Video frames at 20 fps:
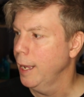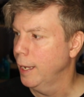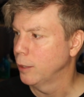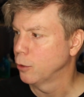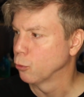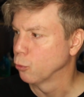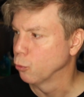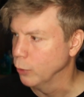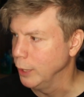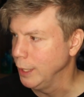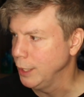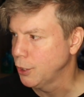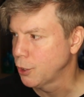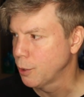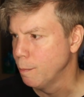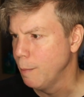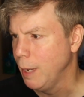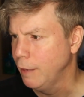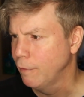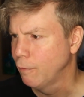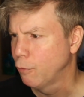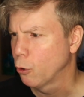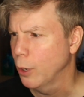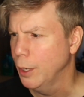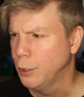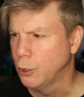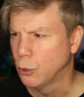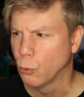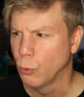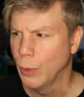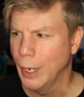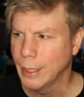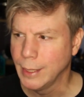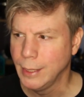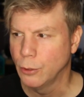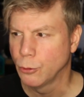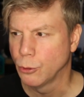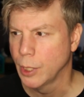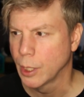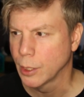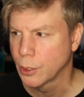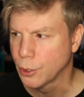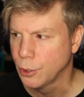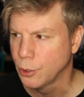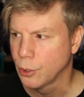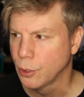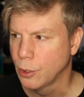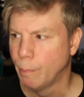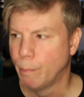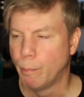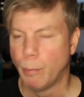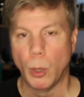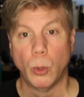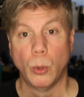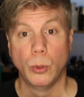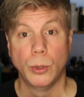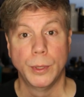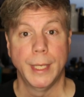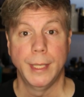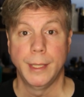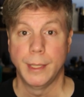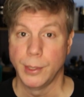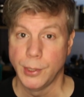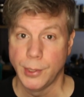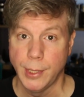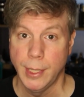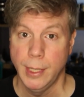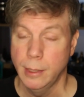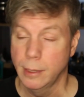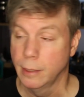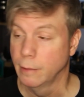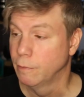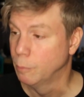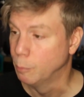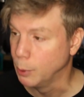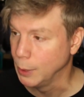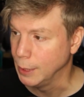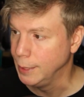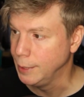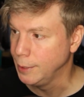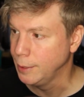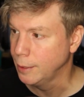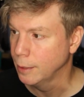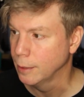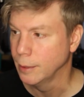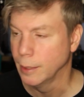and rich, make for a direct introduction to the bold and distinctive blend